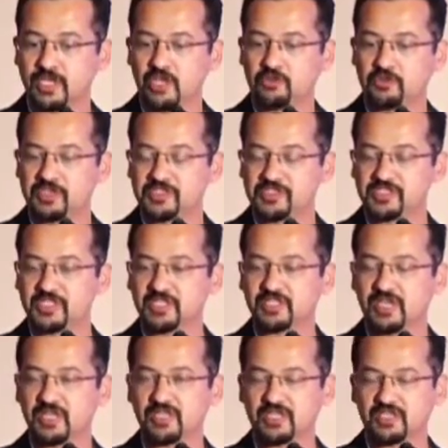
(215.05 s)
And you can see
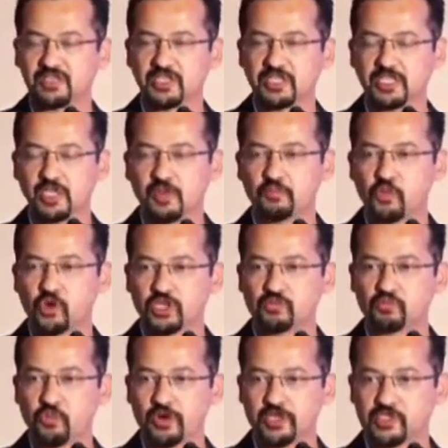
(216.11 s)
that there are three
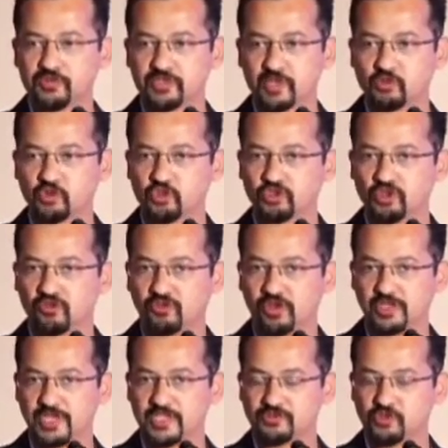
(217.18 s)
important points which I'm going to talk
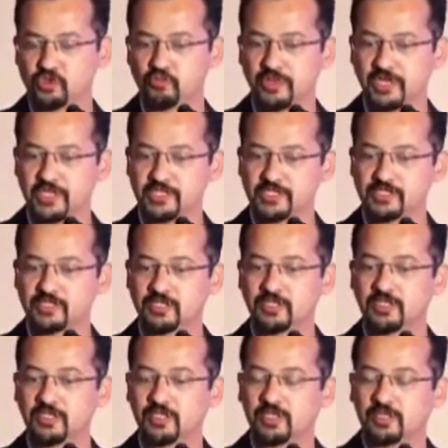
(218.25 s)
for next few minutes,